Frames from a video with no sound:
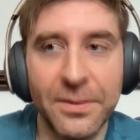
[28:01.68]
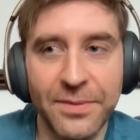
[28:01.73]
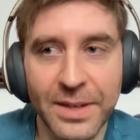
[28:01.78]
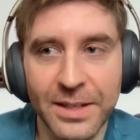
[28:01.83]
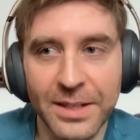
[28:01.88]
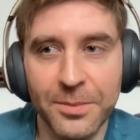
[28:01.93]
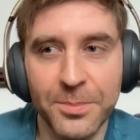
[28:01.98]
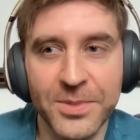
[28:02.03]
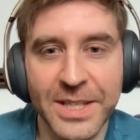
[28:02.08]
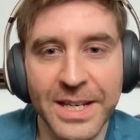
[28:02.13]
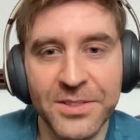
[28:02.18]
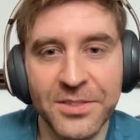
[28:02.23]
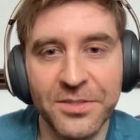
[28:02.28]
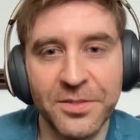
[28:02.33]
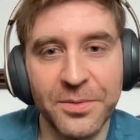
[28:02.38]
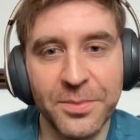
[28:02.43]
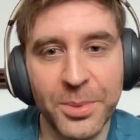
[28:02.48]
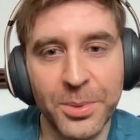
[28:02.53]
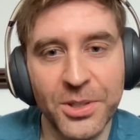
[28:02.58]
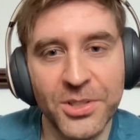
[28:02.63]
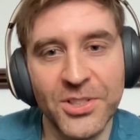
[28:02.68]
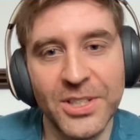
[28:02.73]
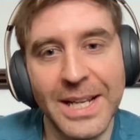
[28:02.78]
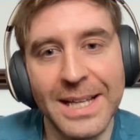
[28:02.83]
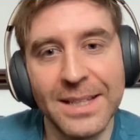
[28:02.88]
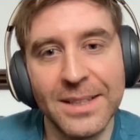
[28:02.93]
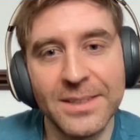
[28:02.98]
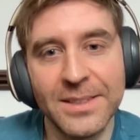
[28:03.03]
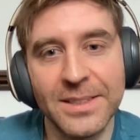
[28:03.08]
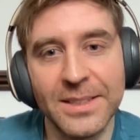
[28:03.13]
they have an obsessive
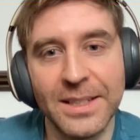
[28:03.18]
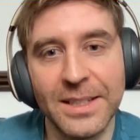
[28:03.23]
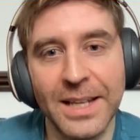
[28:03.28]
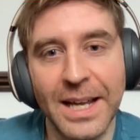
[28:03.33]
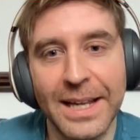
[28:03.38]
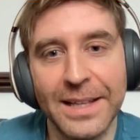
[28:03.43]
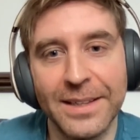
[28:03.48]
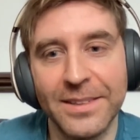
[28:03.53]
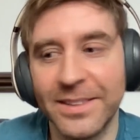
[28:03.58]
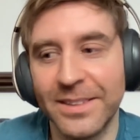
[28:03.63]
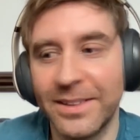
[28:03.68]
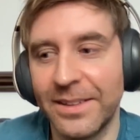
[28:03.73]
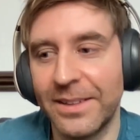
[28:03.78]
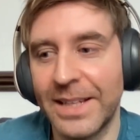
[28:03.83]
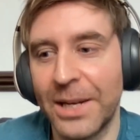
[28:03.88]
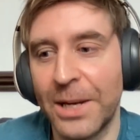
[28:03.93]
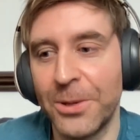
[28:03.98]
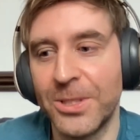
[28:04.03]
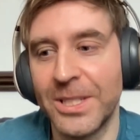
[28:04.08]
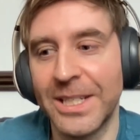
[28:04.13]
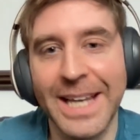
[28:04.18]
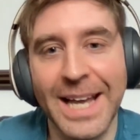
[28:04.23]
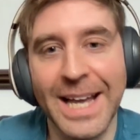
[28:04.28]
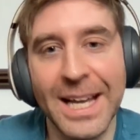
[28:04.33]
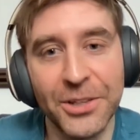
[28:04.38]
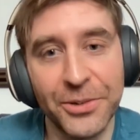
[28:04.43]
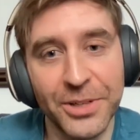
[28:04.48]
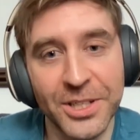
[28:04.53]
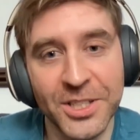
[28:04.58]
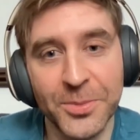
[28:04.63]
personality, and counting
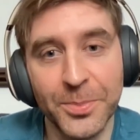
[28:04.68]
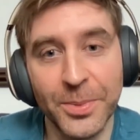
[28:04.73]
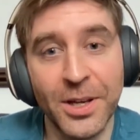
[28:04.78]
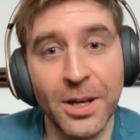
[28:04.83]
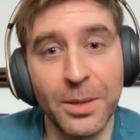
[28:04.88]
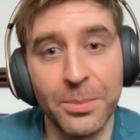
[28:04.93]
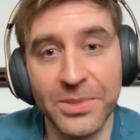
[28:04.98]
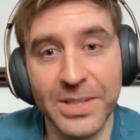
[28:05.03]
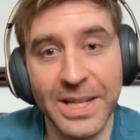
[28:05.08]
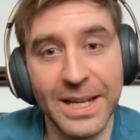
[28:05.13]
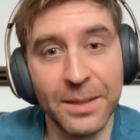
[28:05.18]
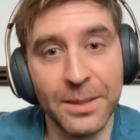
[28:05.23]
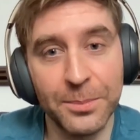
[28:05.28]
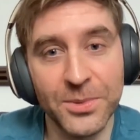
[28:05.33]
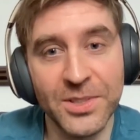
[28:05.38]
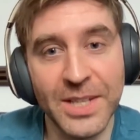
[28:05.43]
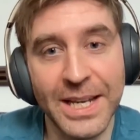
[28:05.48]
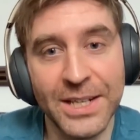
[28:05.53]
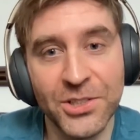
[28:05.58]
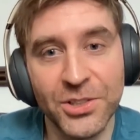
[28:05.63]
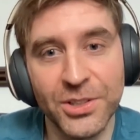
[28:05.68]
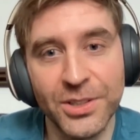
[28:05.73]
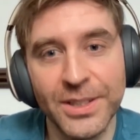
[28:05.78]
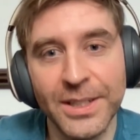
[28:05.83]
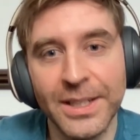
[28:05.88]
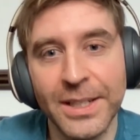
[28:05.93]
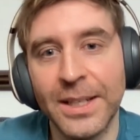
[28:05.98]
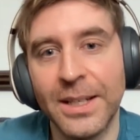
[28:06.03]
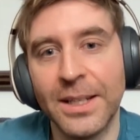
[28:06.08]
calories becomes that obsession.